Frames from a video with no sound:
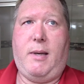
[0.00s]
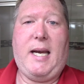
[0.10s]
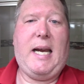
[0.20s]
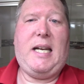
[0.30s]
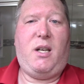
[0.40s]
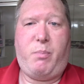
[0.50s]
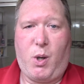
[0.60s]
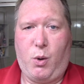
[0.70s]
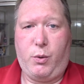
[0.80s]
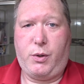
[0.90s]
80
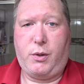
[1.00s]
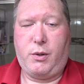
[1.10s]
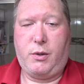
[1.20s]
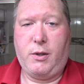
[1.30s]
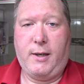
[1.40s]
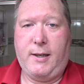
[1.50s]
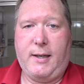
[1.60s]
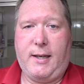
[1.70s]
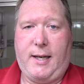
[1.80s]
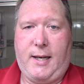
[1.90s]
posts,
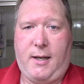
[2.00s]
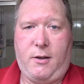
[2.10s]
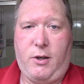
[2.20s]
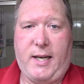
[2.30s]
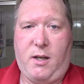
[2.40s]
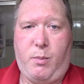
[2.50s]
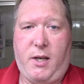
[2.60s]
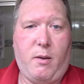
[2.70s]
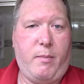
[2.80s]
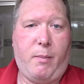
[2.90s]
and you had to
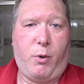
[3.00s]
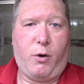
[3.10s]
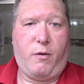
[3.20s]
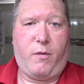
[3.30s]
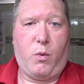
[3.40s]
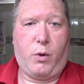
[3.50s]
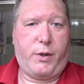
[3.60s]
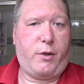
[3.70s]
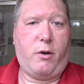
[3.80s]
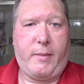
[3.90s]
be a member for a
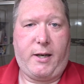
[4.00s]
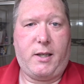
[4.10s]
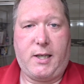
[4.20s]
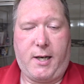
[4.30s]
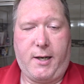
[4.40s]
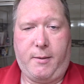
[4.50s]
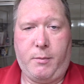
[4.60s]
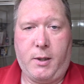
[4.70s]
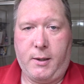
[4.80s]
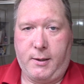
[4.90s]
certain amount of
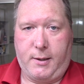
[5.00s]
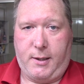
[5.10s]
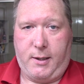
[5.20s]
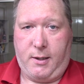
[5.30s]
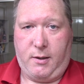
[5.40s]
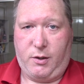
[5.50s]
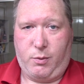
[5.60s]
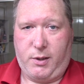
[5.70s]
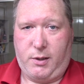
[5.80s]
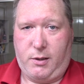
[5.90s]
time. And this
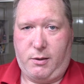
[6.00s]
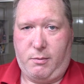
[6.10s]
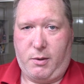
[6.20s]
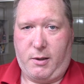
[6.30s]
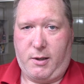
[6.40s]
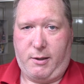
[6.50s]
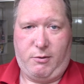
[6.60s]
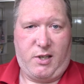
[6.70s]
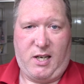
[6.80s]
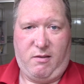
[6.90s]
was, I'd
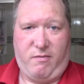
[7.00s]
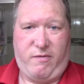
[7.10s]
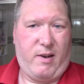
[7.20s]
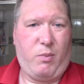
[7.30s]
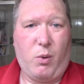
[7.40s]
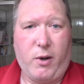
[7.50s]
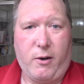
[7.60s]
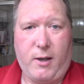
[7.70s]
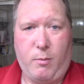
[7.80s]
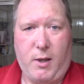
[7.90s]
say in
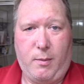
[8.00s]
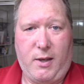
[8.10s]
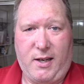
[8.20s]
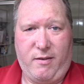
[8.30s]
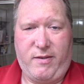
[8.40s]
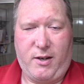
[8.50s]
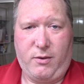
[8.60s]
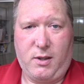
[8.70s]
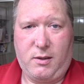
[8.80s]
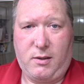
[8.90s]
February maybe I
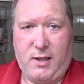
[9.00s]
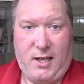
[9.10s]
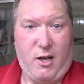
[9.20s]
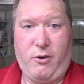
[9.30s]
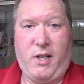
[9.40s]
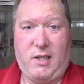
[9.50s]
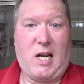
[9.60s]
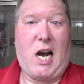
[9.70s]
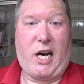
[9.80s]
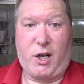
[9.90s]
found this, and here it
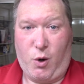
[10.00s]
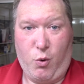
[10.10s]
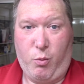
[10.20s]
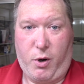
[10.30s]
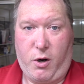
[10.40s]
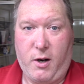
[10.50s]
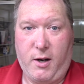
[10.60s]
is October.